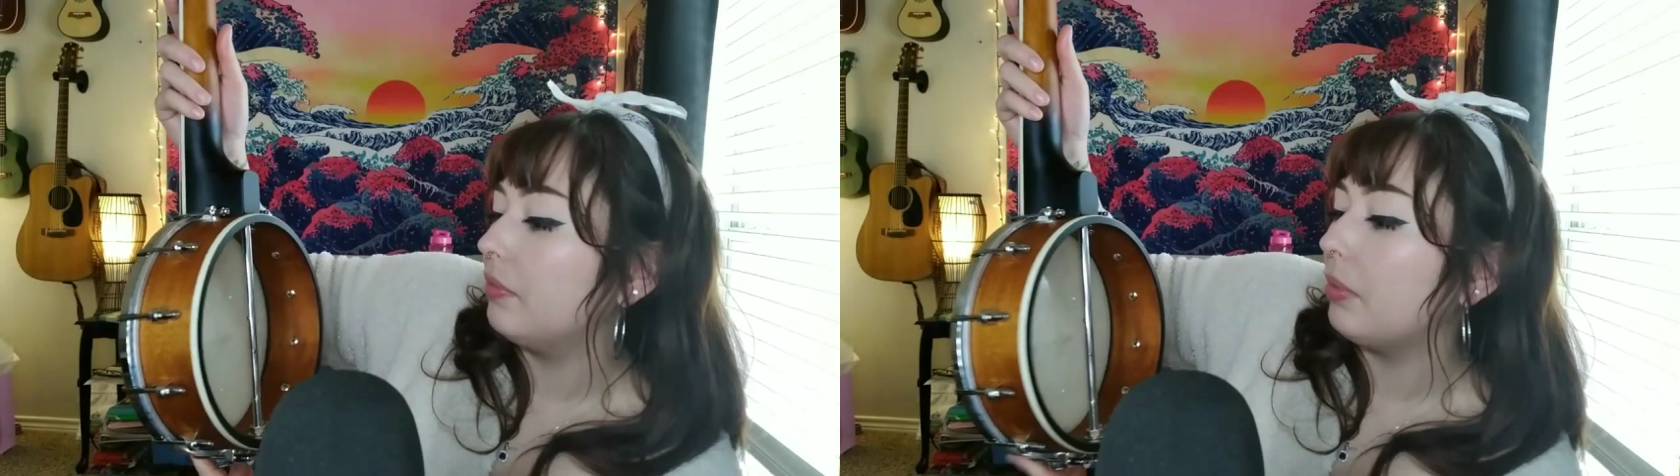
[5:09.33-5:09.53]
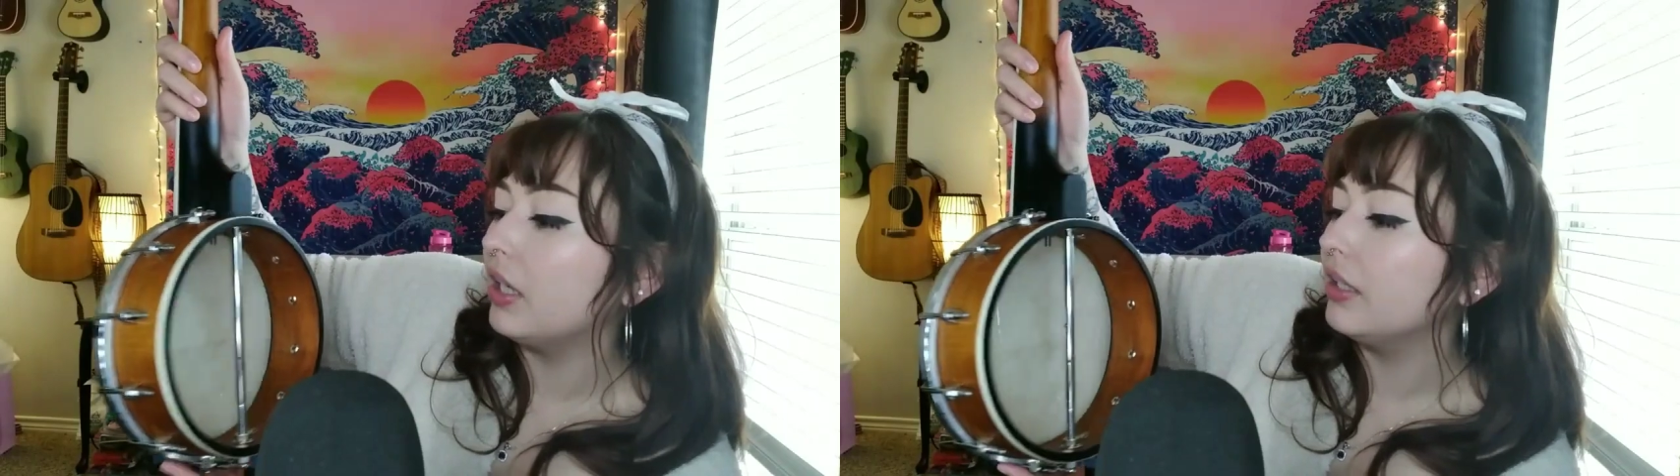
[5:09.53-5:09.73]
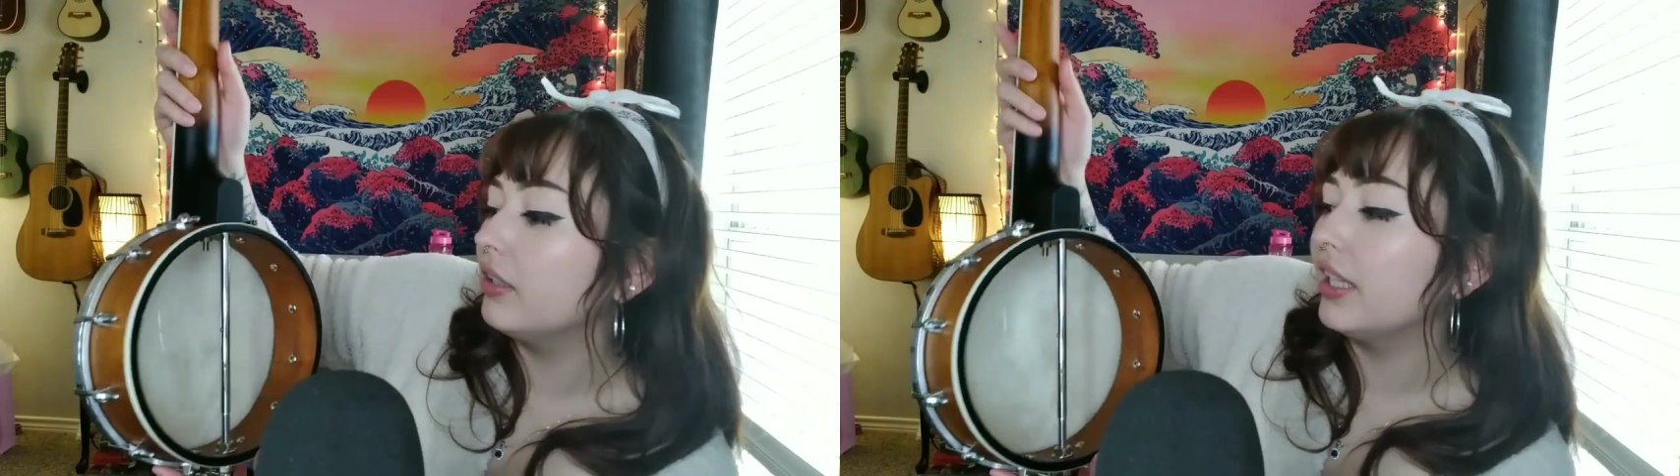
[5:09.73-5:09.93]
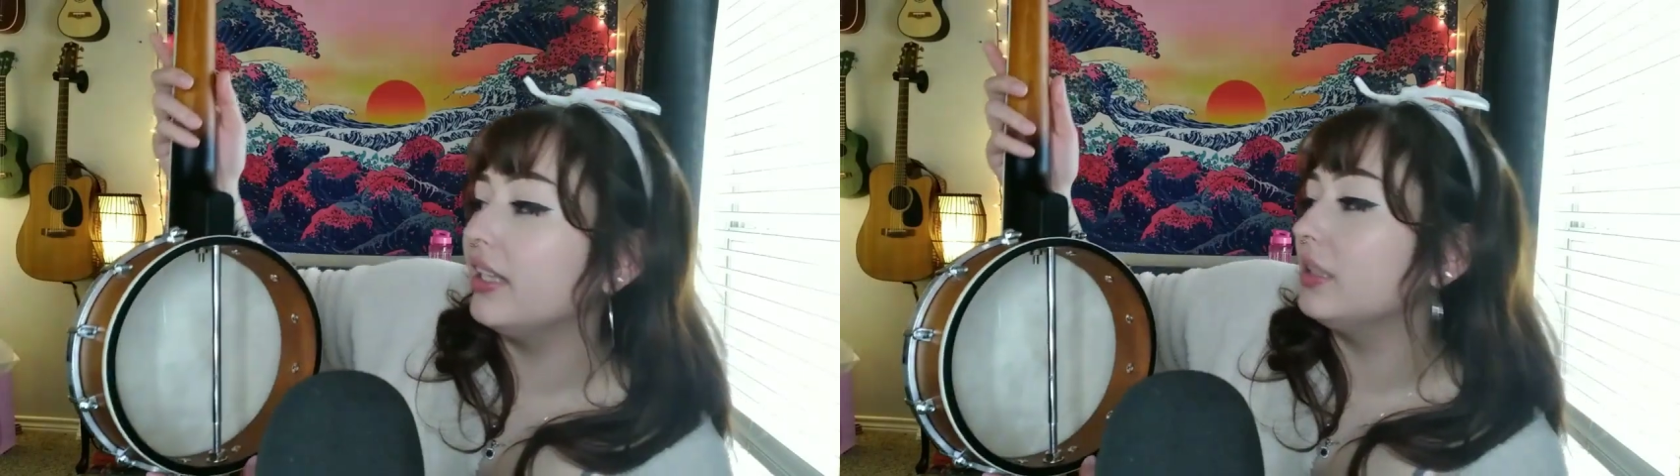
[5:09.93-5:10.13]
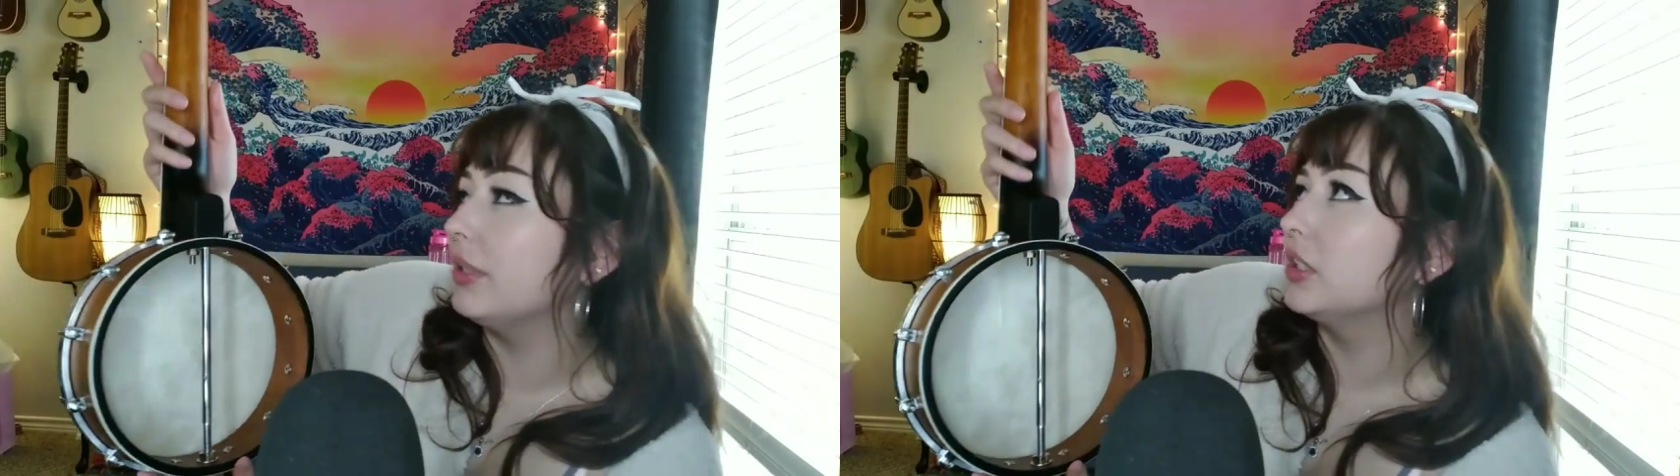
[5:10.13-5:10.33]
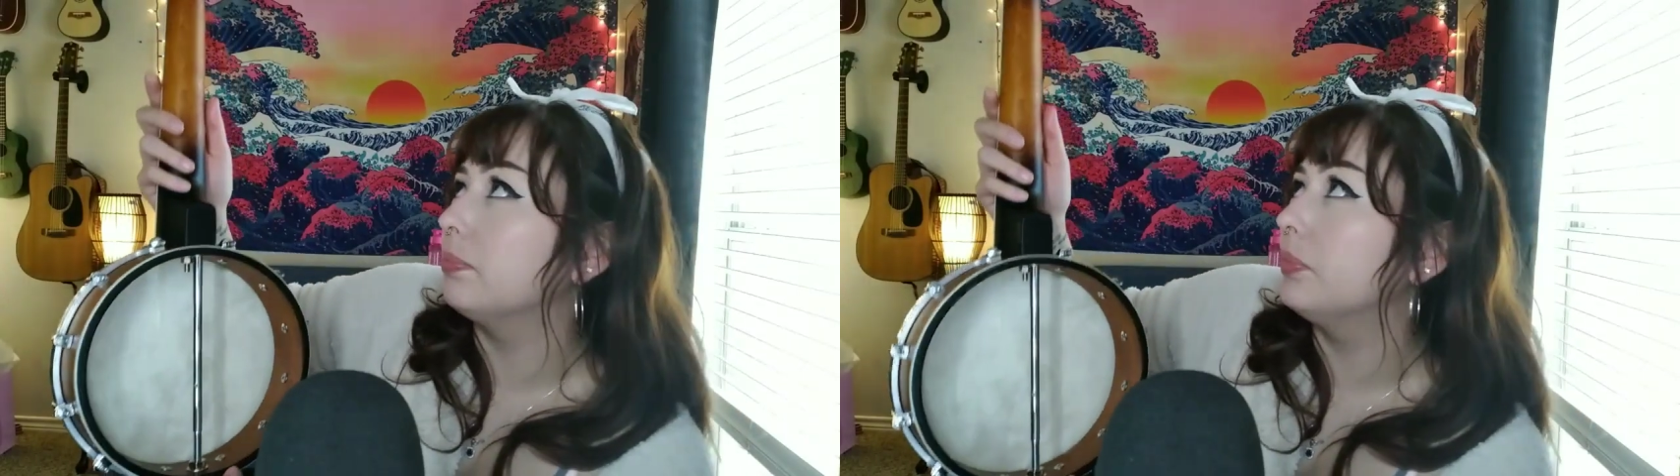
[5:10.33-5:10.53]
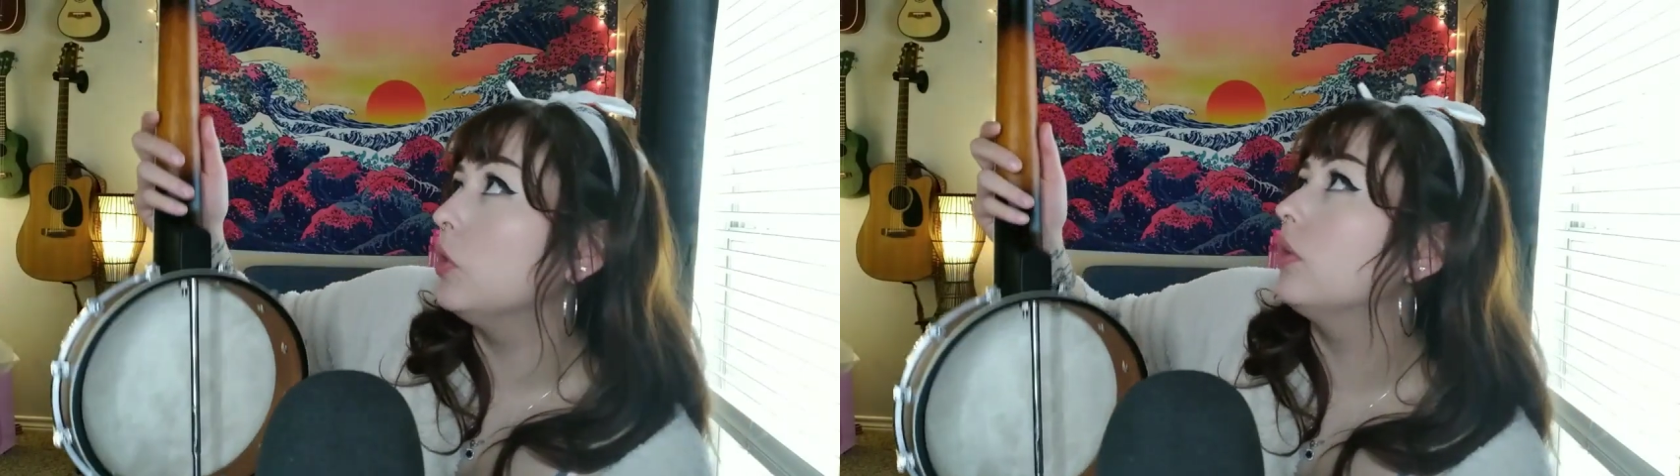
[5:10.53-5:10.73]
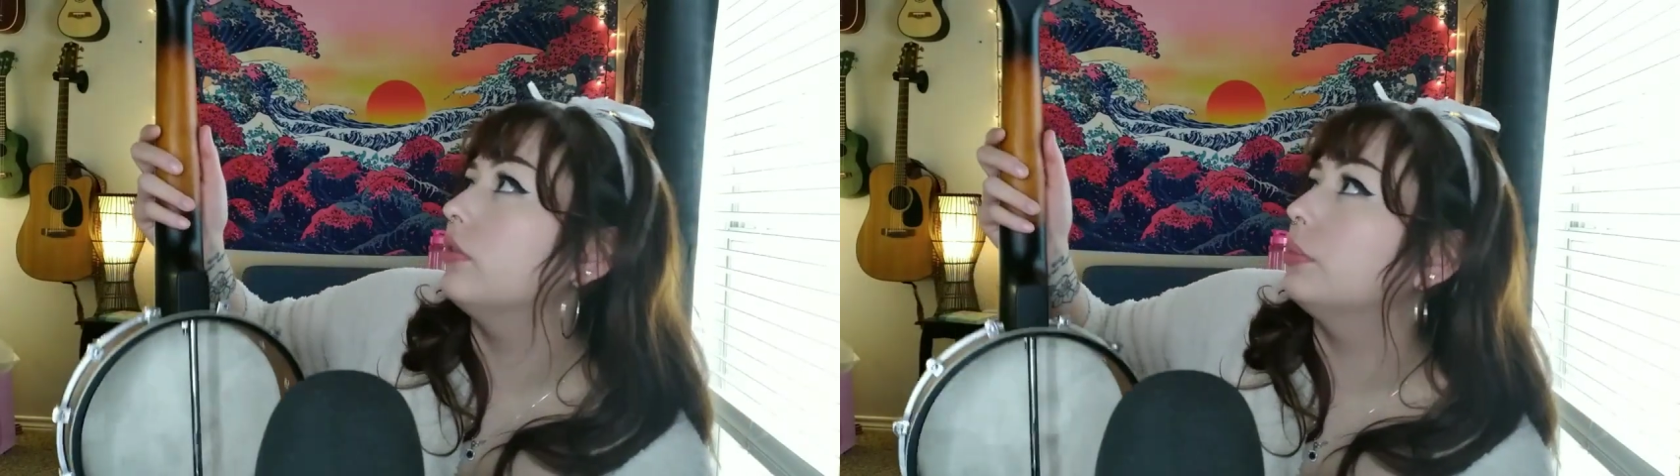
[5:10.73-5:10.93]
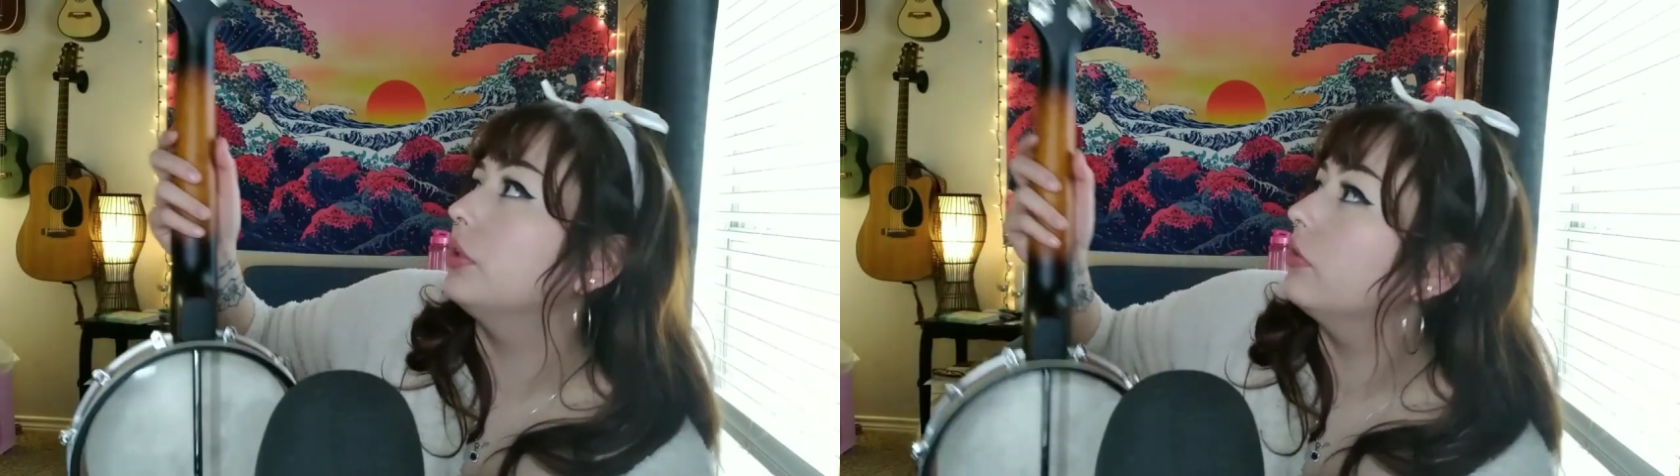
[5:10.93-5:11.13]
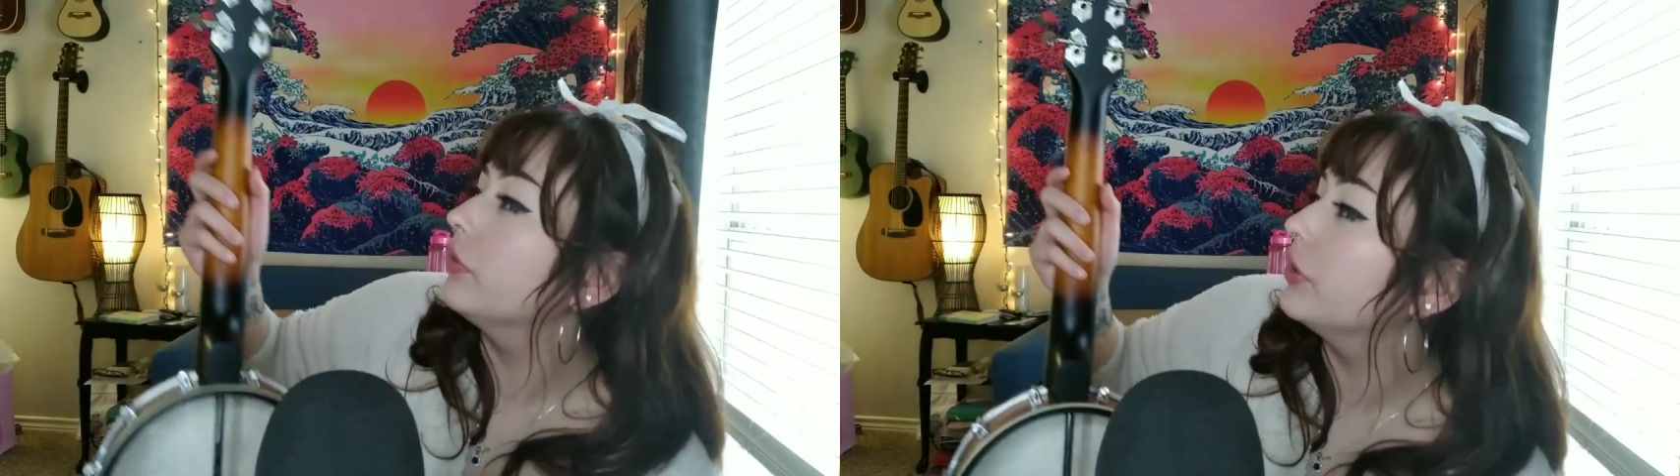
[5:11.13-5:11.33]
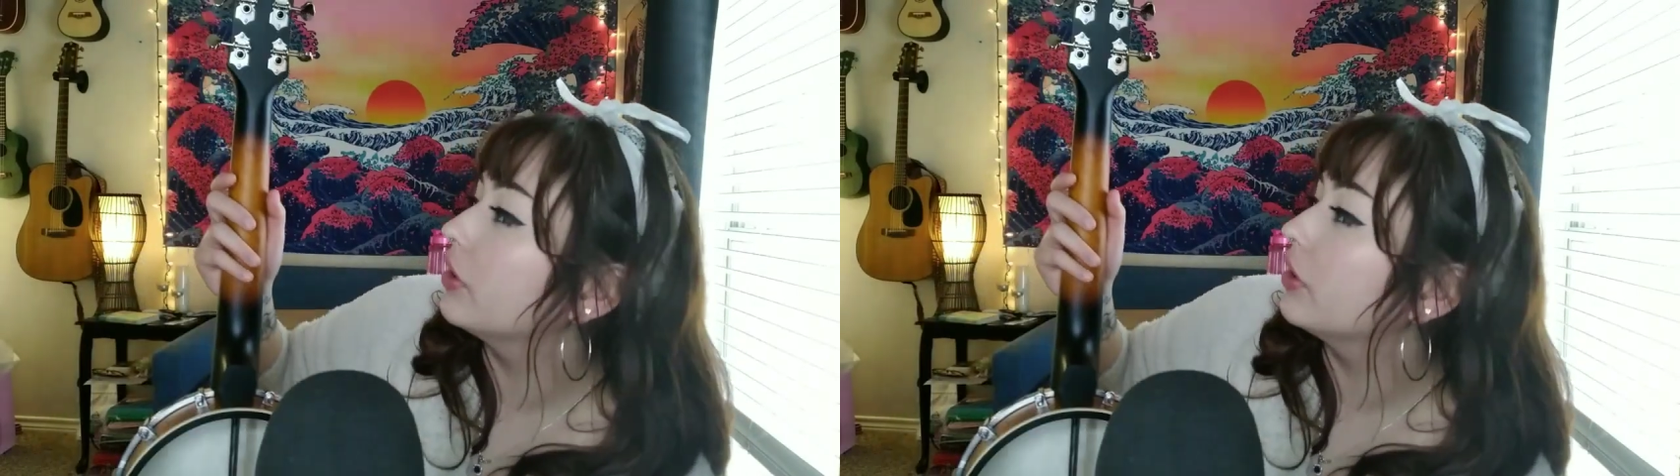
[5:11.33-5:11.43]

Bondi Ukuleles makes beautiful, beautiful